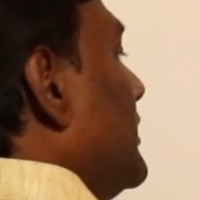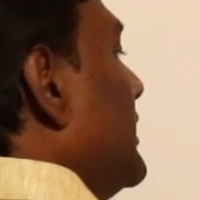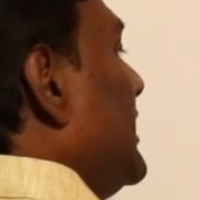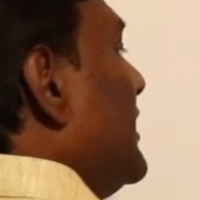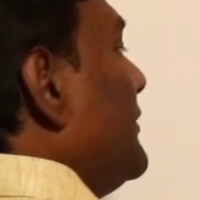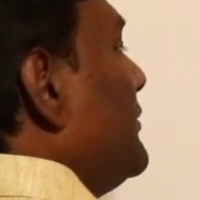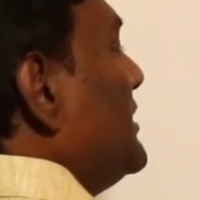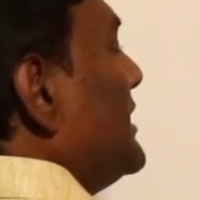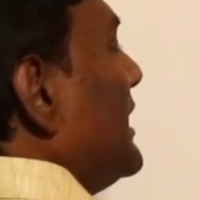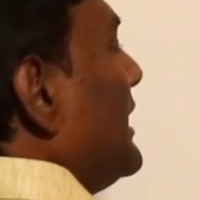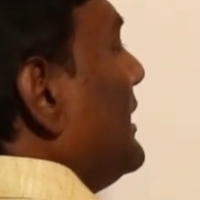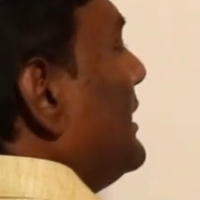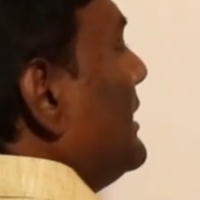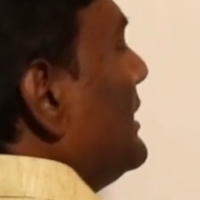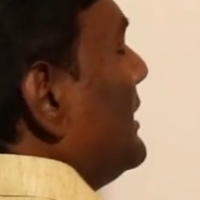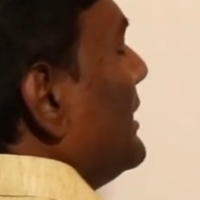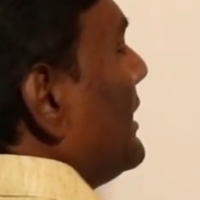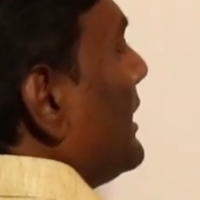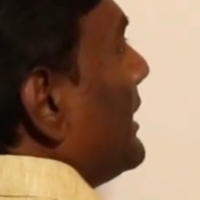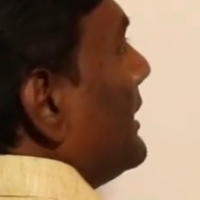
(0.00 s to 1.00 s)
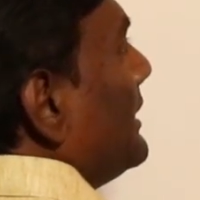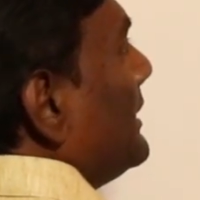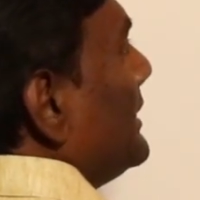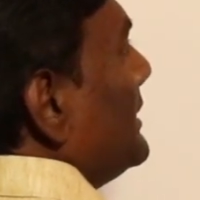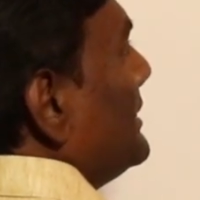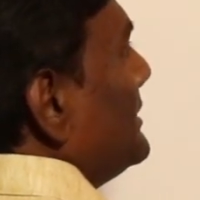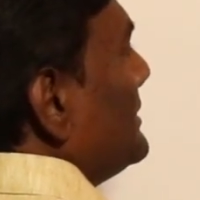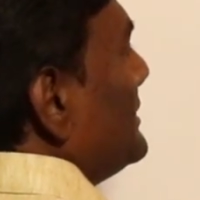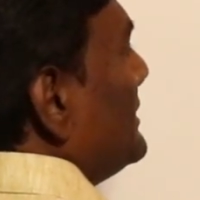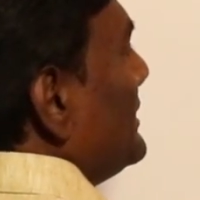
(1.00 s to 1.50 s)
If generator current
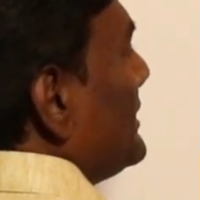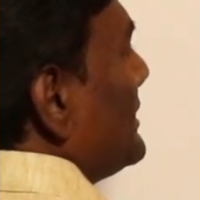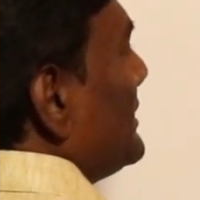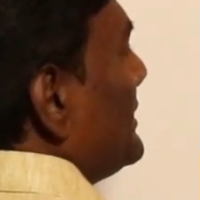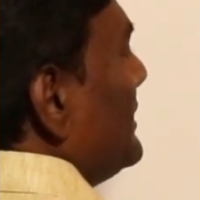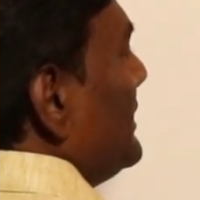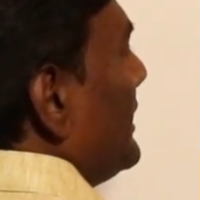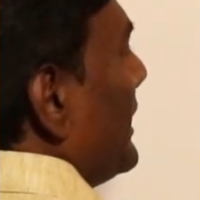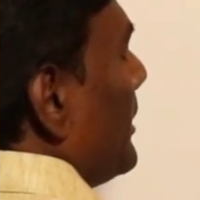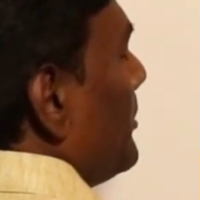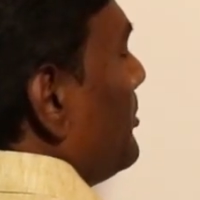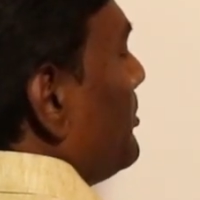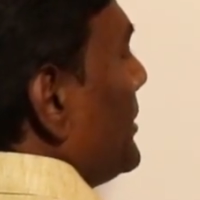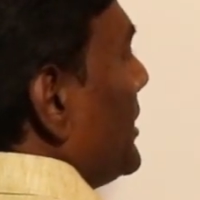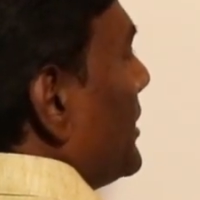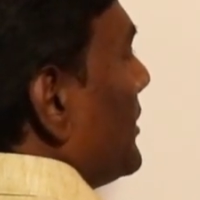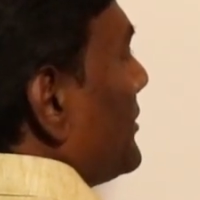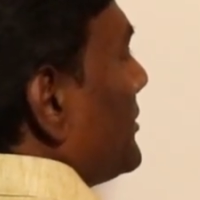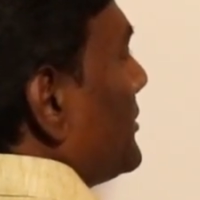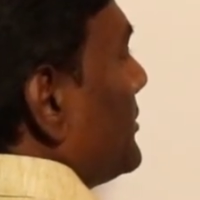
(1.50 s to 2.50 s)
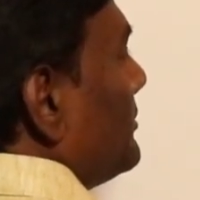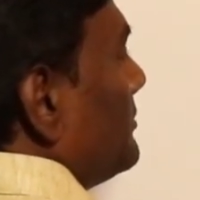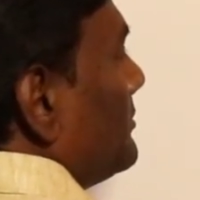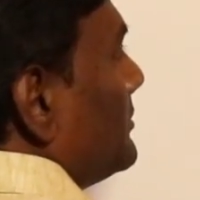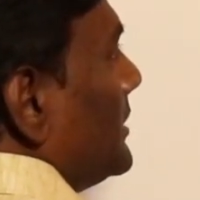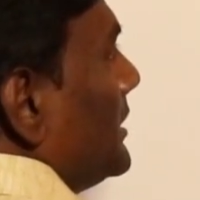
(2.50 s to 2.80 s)
is 60 amperes,